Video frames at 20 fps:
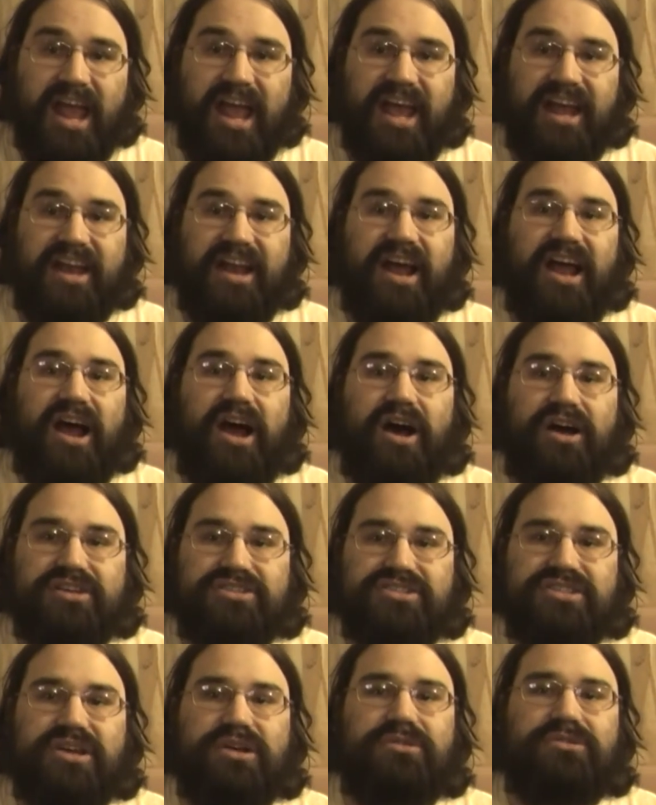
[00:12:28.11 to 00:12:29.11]
And I
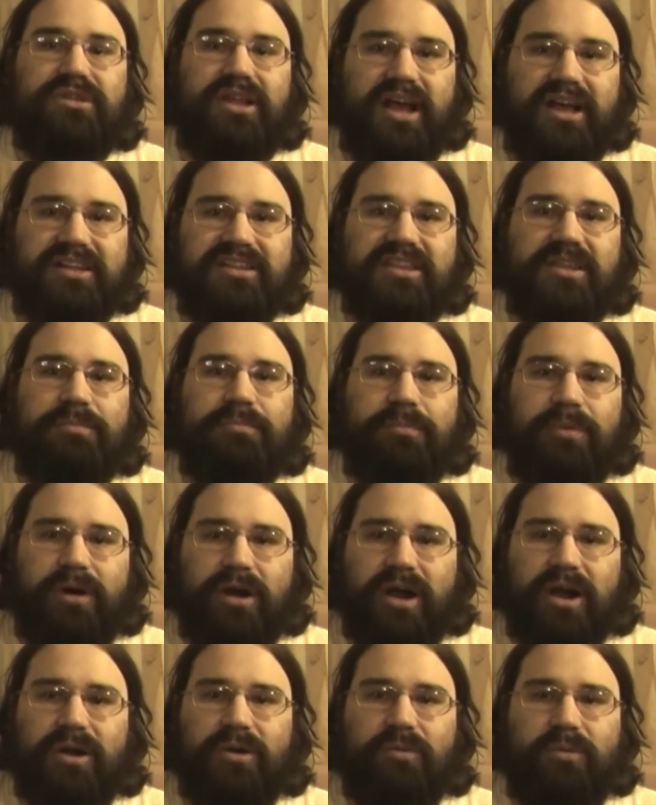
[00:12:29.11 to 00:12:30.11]
also liked the
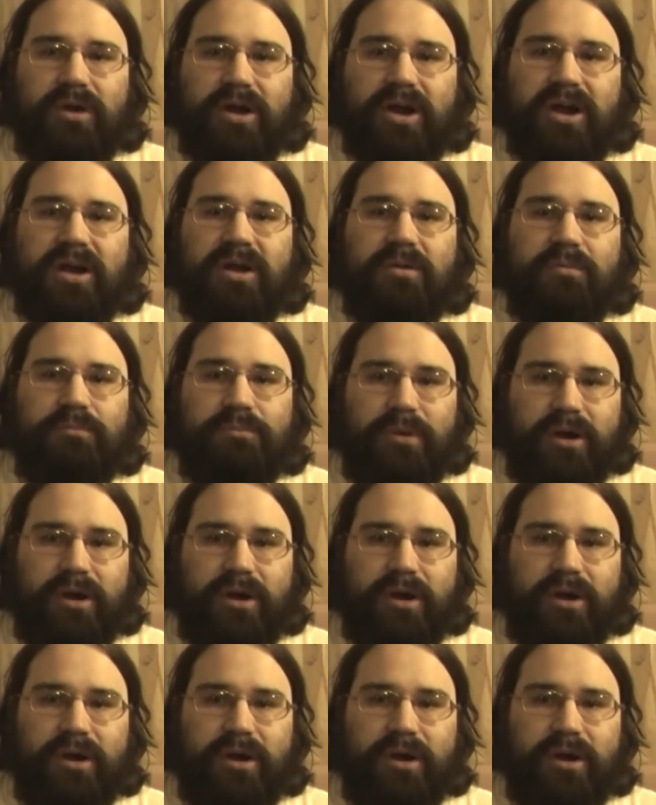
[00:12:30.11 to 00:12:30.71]
part where